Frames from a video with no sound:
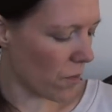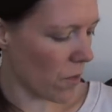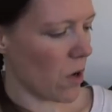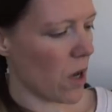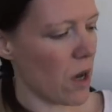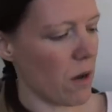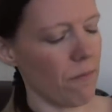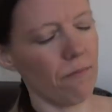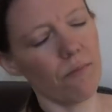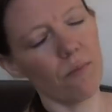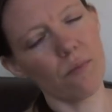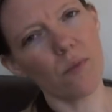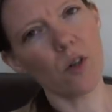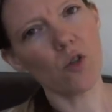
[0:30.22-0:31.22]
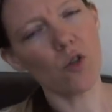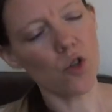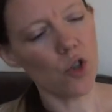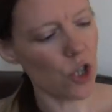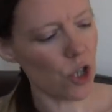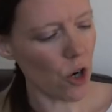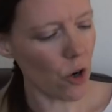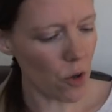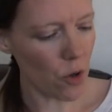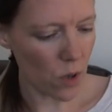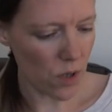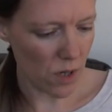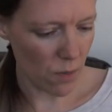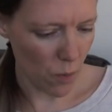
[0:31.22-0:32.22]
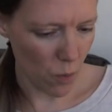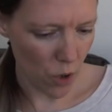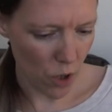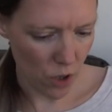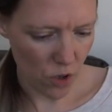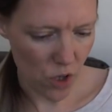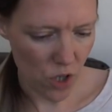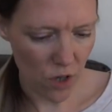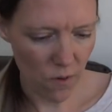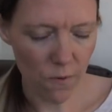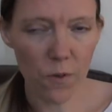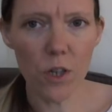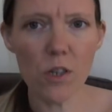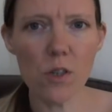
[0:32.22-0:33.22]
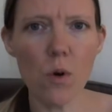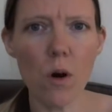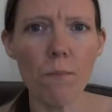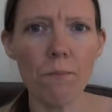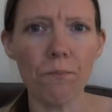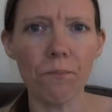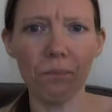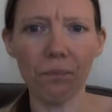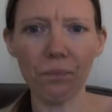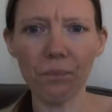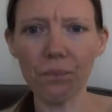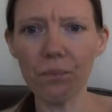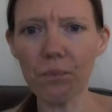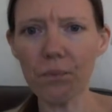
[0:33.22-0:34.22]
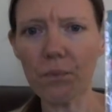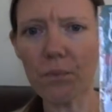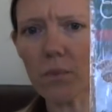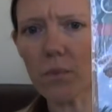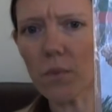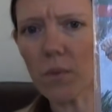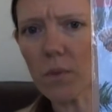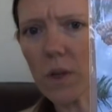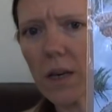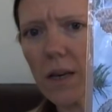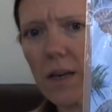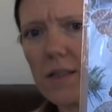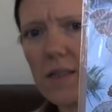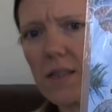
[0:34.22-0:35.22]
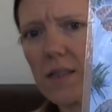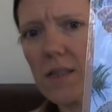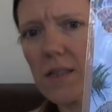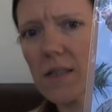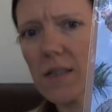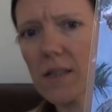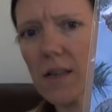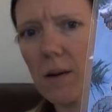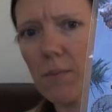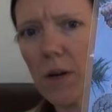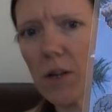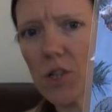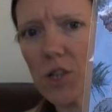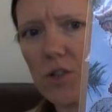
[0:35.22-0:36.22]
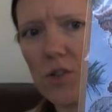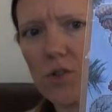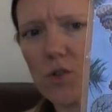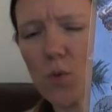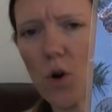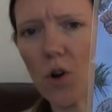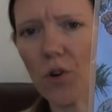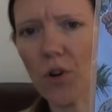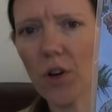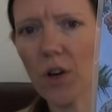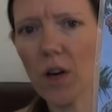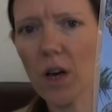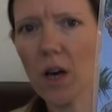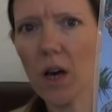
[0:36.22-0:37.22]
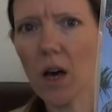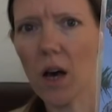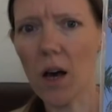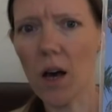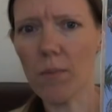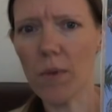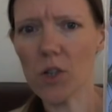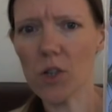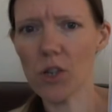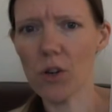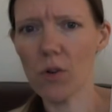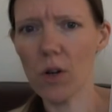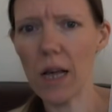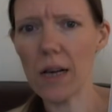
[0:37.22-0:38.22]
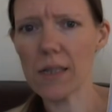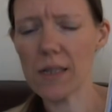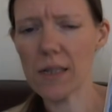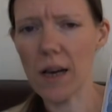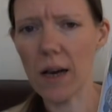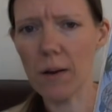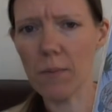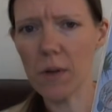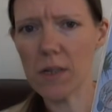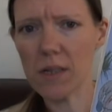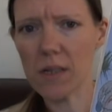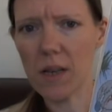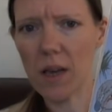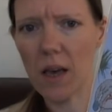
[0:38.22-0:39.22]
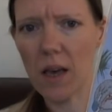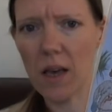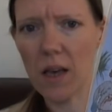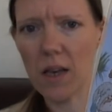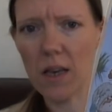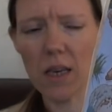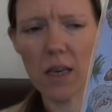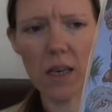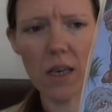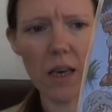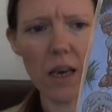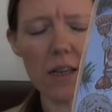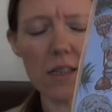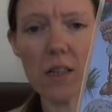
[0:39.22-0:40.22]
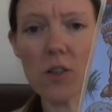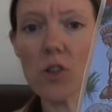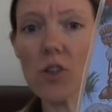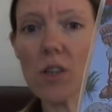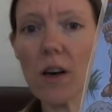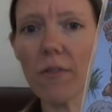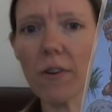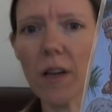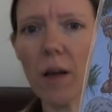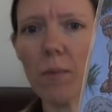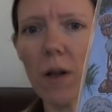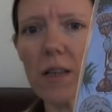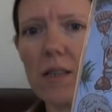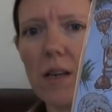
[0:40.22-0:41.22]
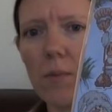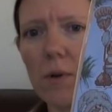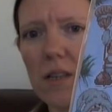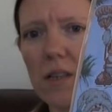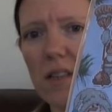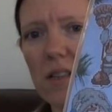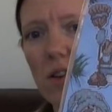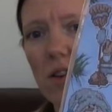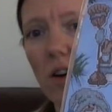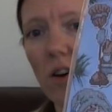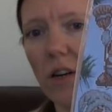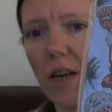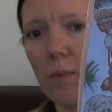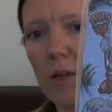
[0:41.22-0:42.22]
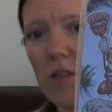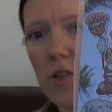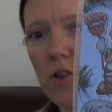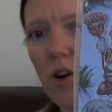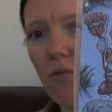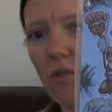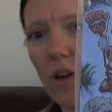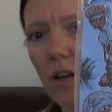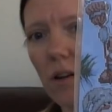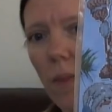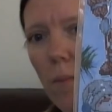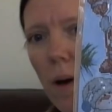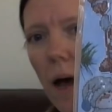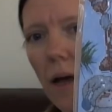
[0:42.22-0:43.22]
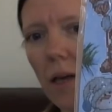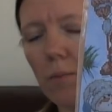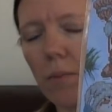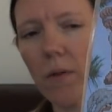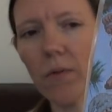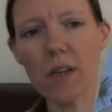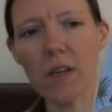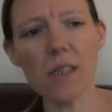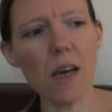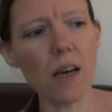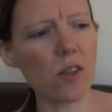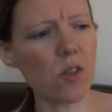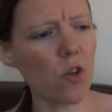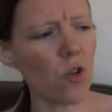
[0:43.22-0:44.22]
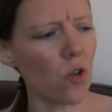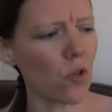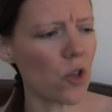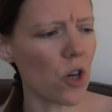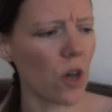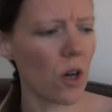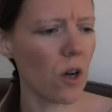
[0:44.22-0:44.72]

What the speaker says: okay, I'll show you the ones I've been working on. So the first one is this Dimensions one that I showed last time. It's a kit. It does have a name. Last time I said it's not got a name. It's not written on the packet, but on the inside it's called